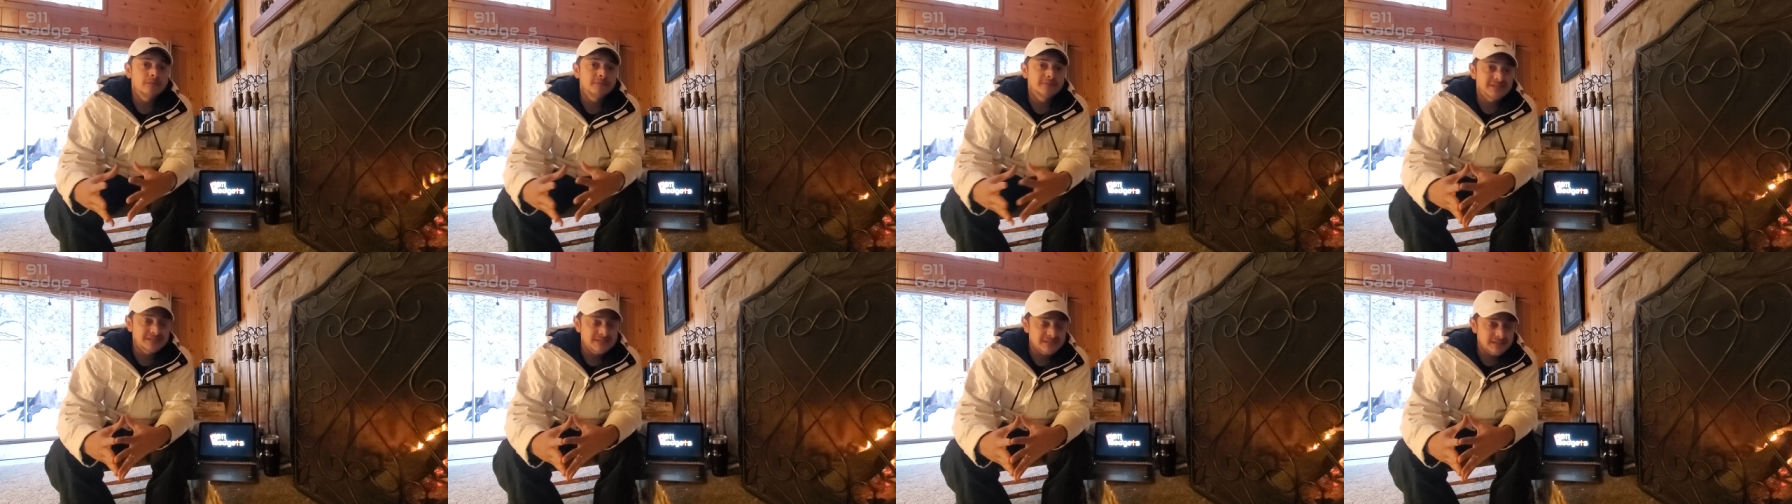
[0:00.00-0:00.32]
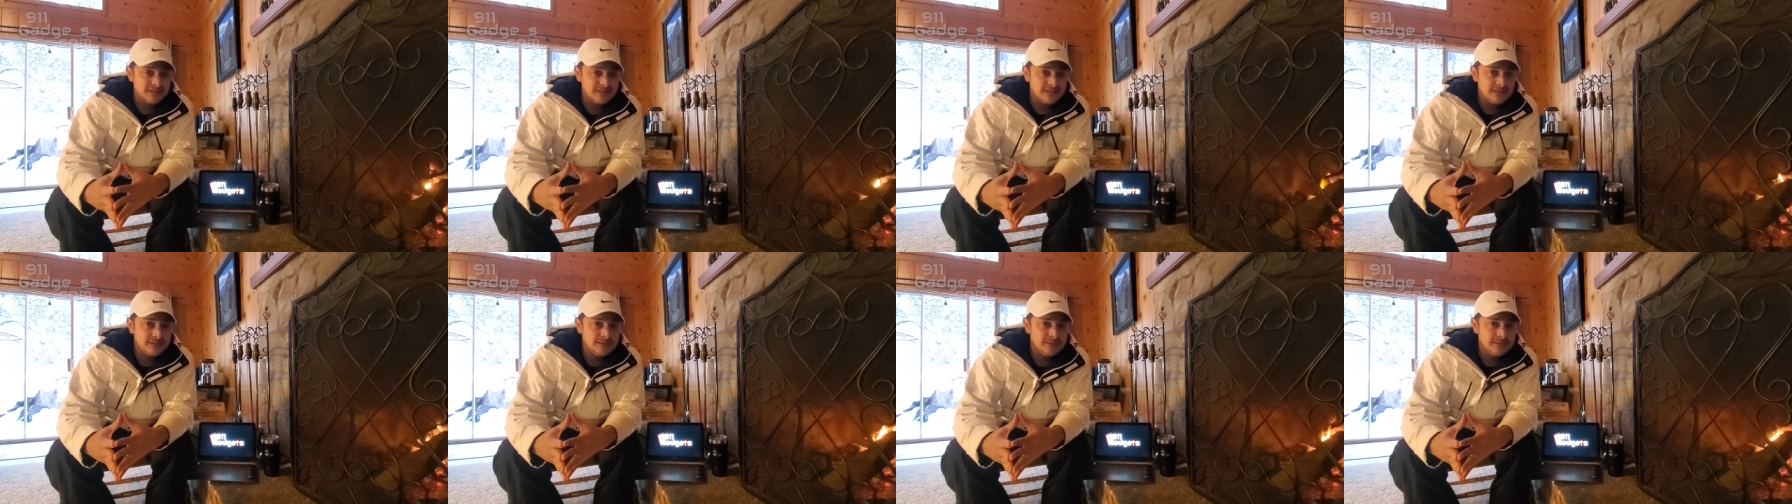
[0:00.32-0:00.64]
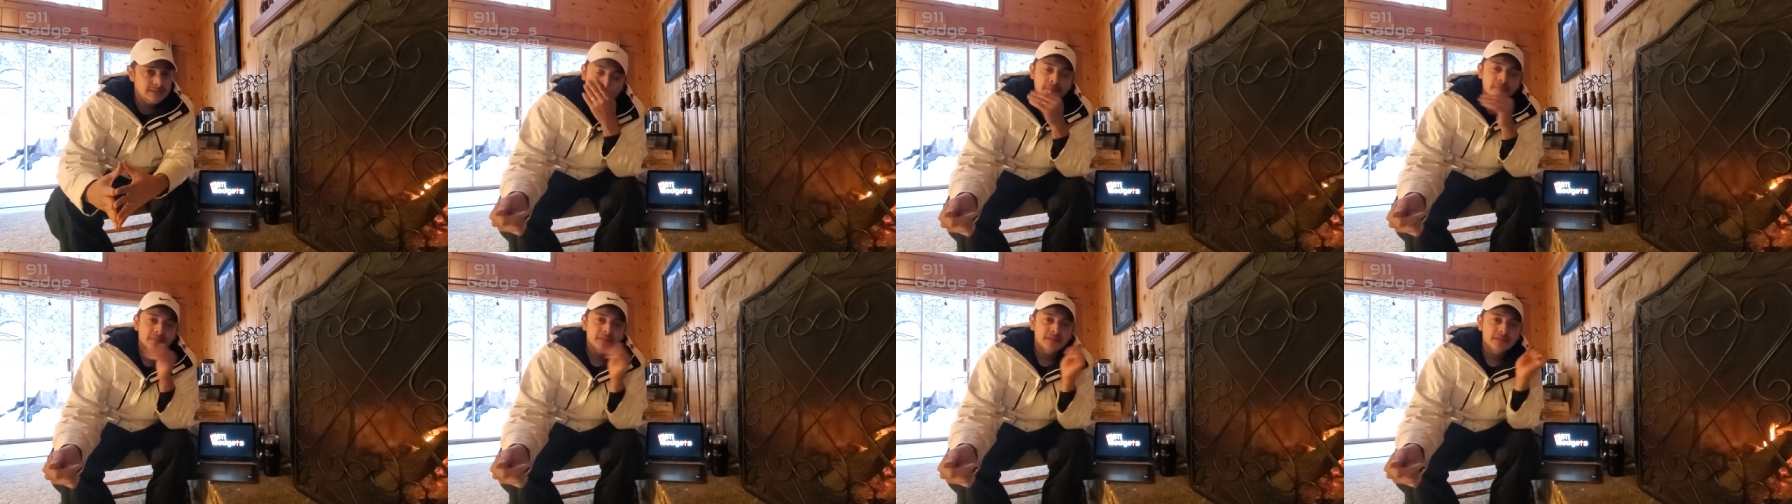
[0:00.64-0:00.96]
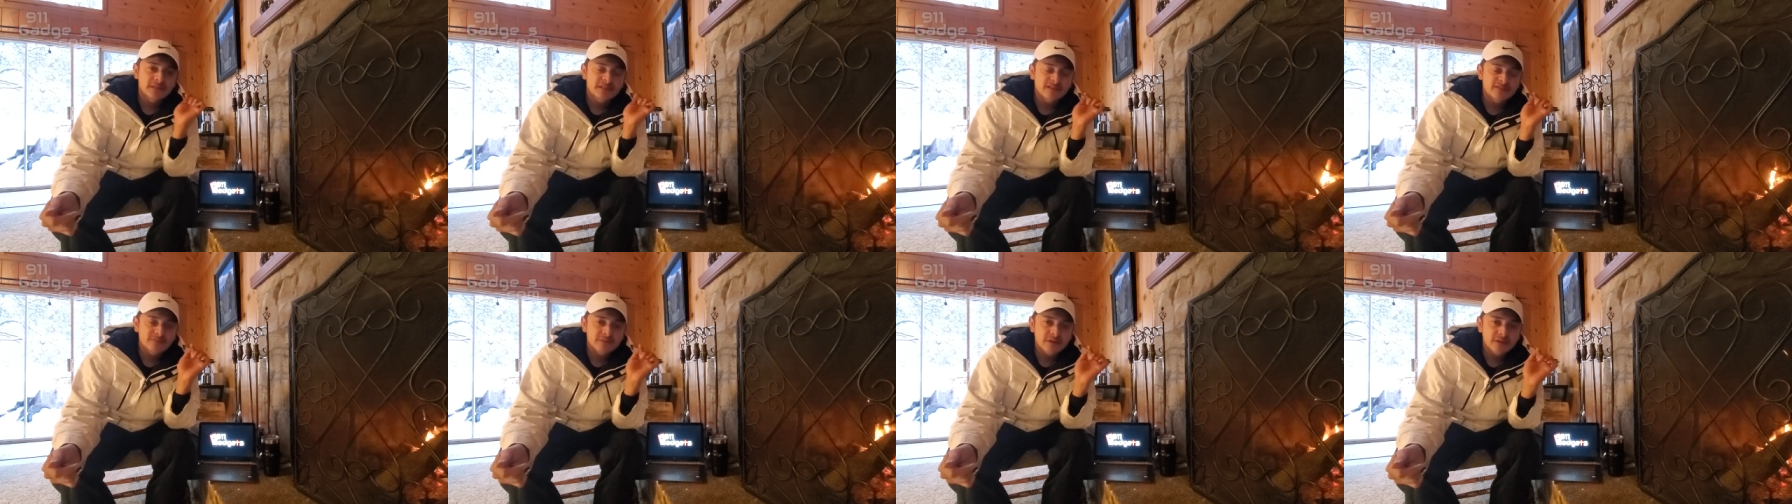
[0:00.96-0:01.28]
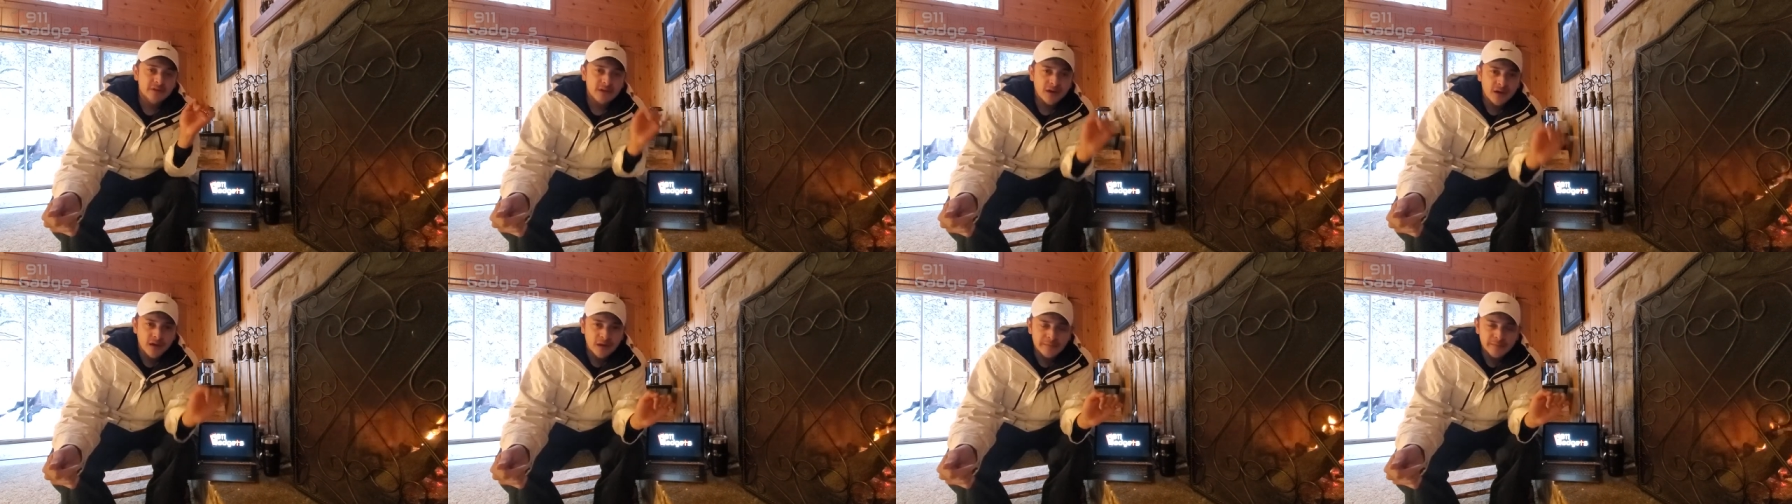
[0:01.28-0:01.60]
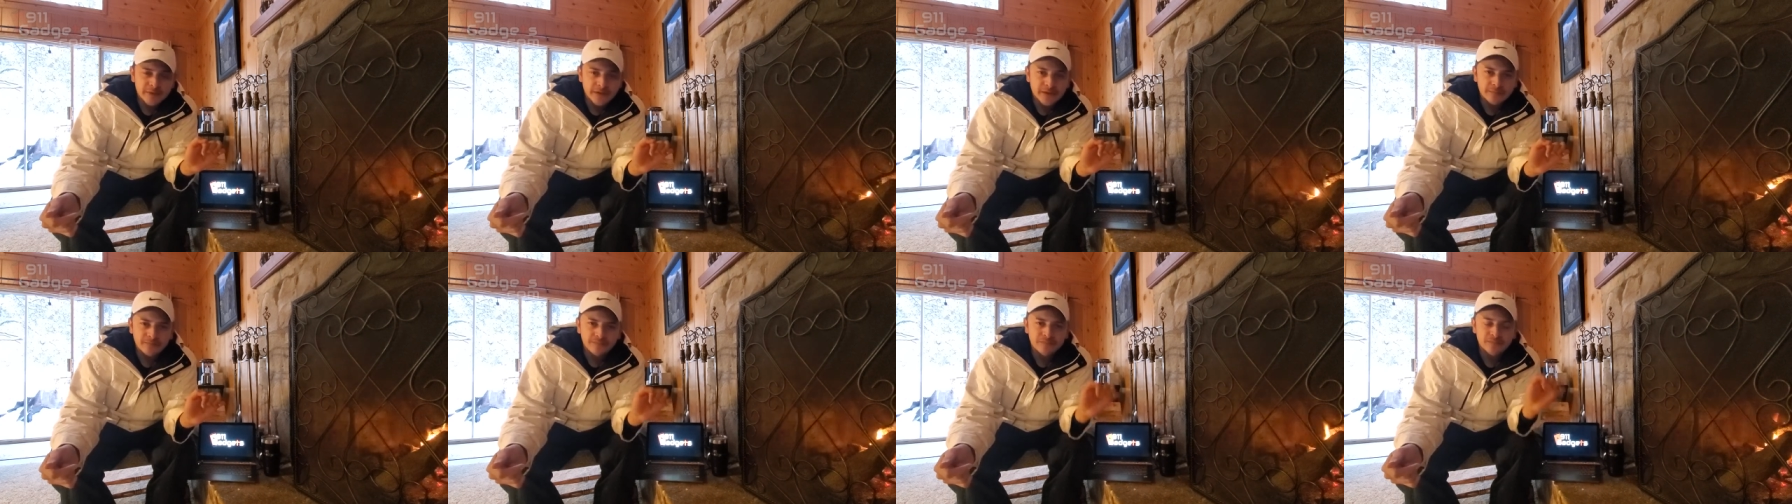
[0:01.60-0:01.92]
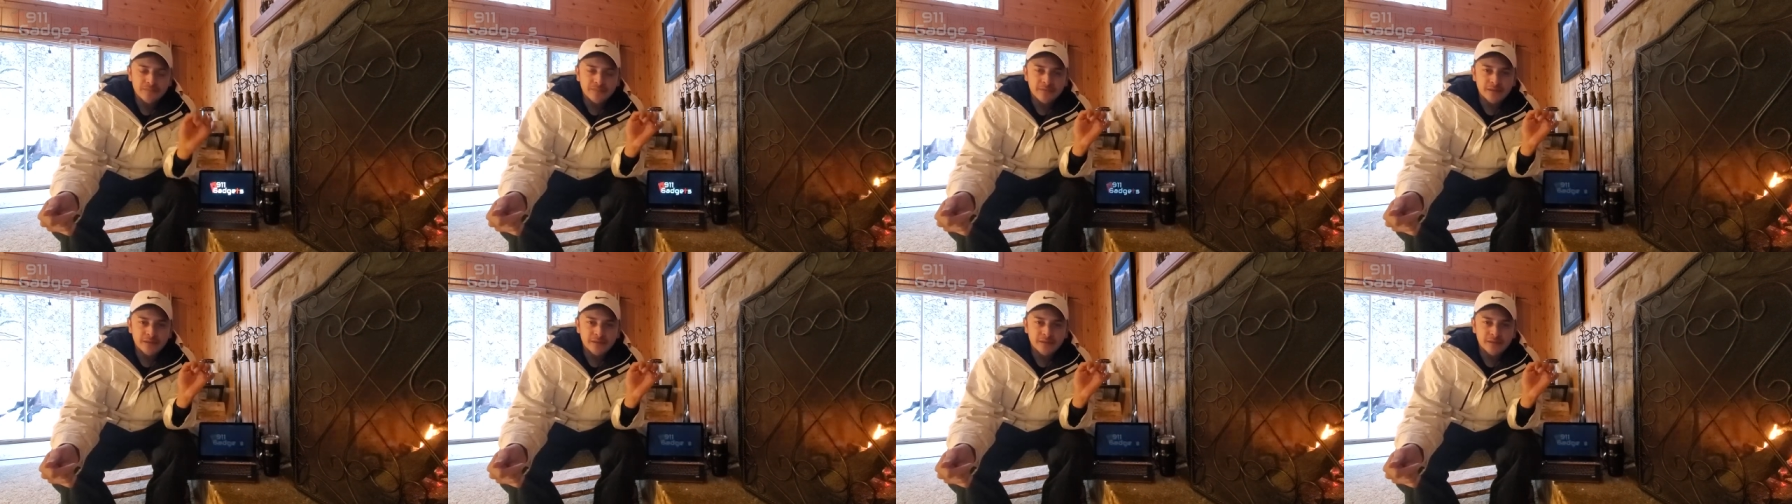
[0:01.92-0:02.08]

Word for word: business, leave me a comment.